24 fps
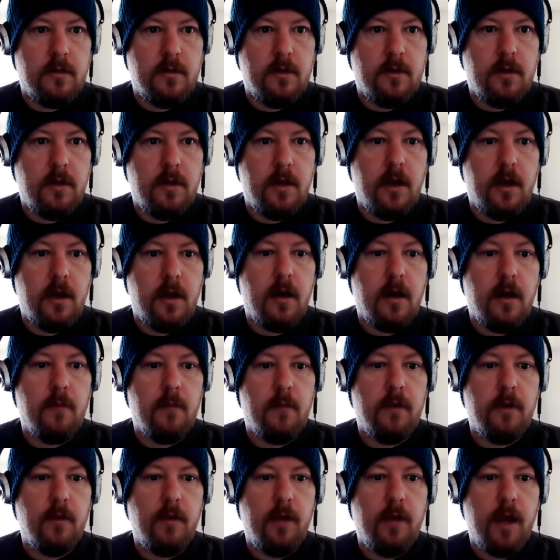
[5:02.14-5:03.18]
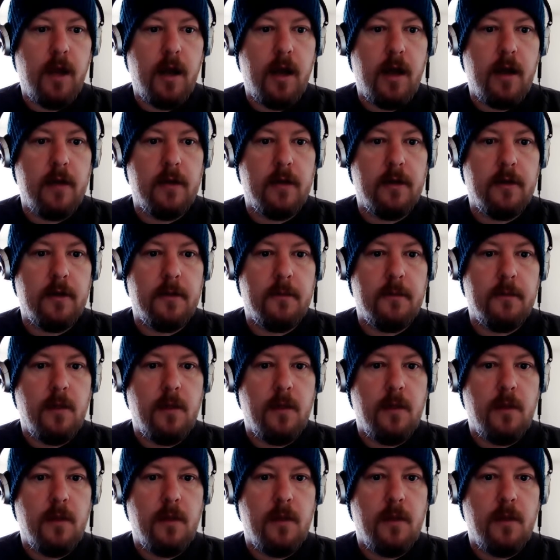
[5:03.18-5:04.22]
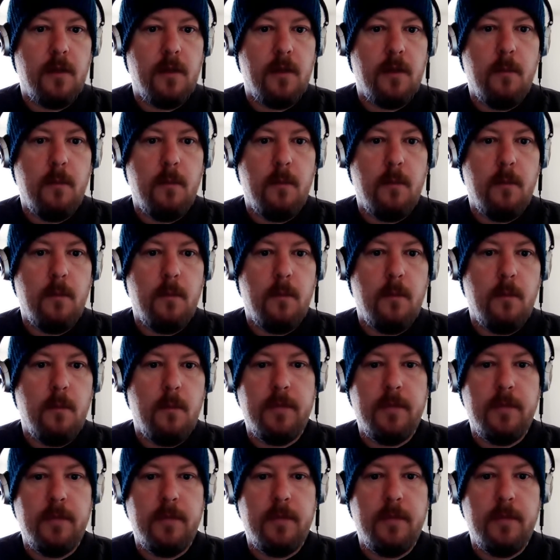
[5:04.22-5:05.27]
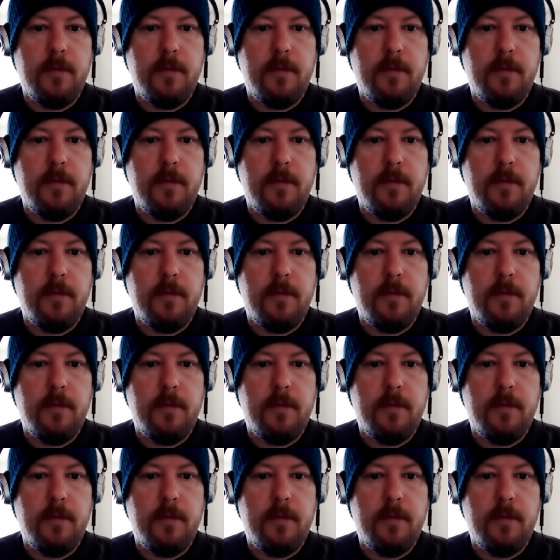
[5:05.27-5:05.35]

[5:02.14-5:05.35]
Yeah, on Monday we had bookkeeping basics.